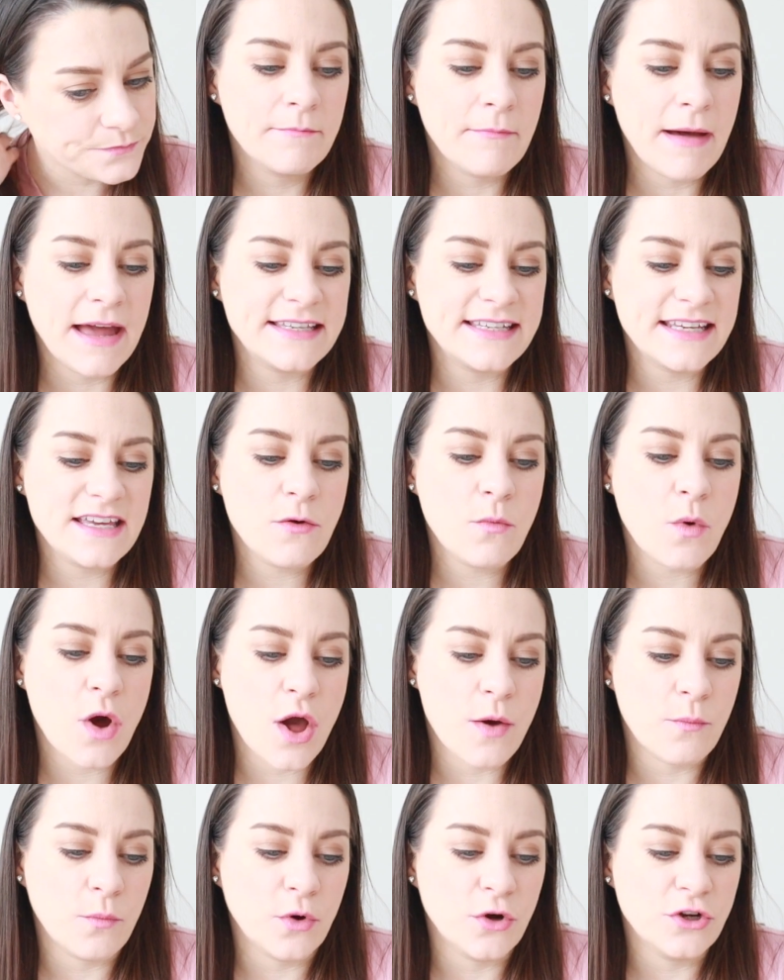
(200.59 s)
"My dear
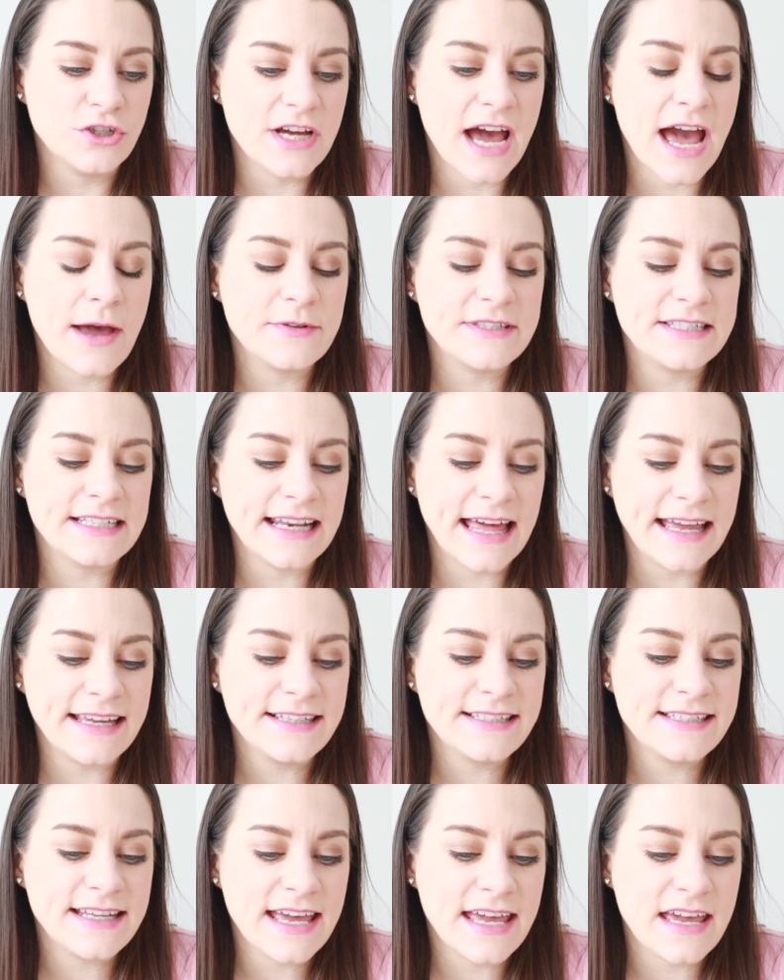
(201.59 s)
Wormwood, I was
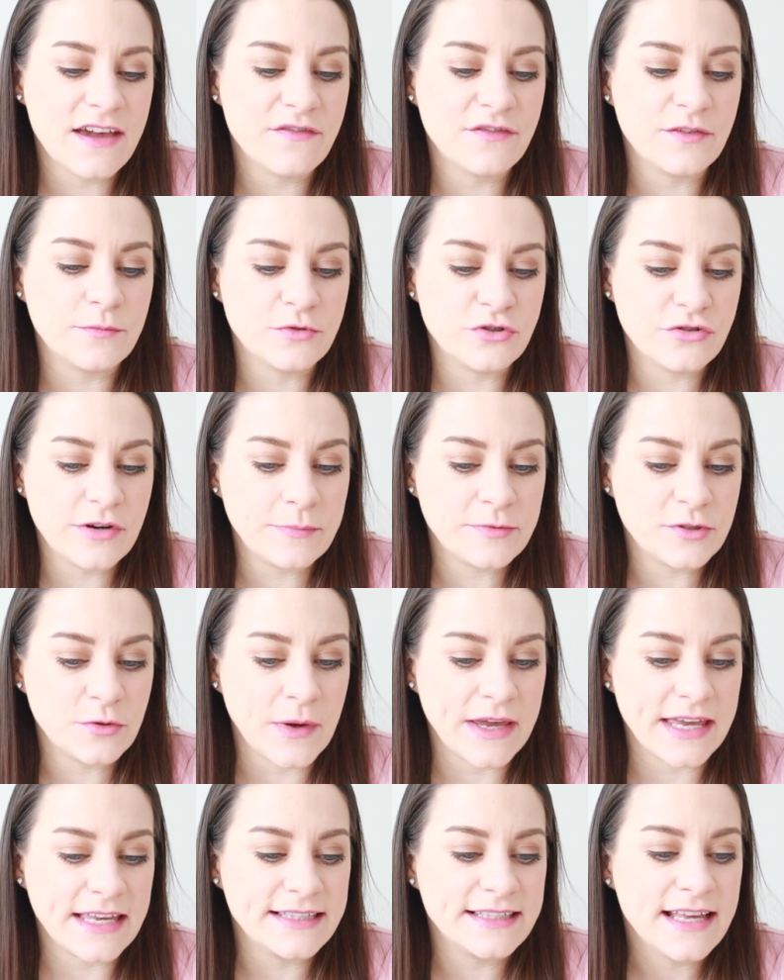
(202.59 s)
delighted to hear from
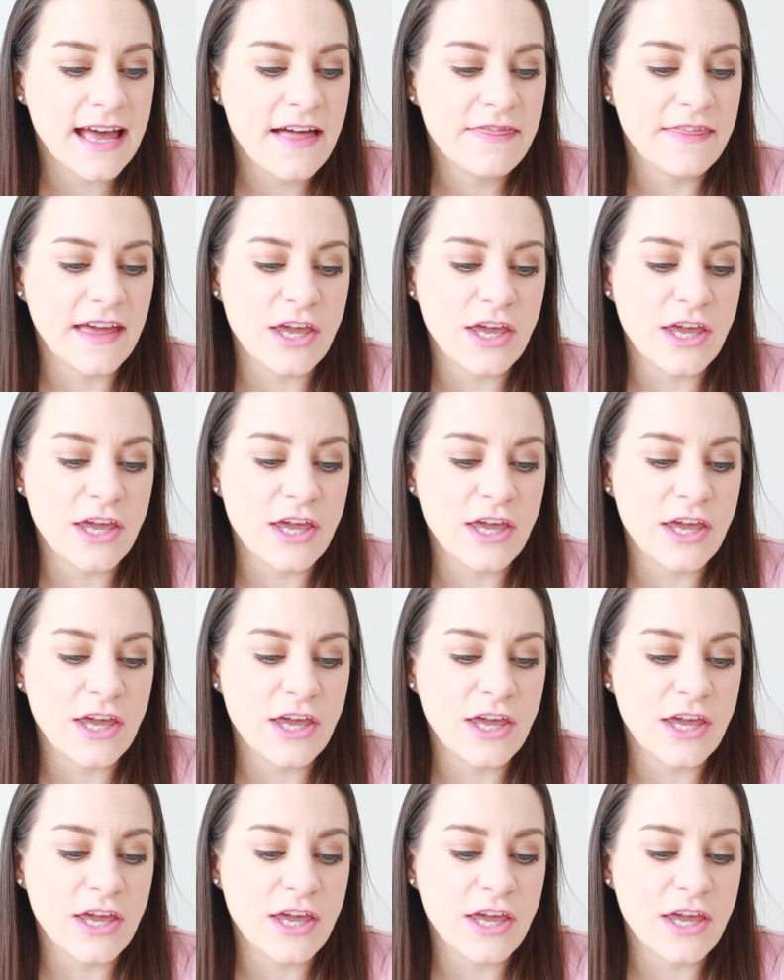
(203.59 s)
Triptweeze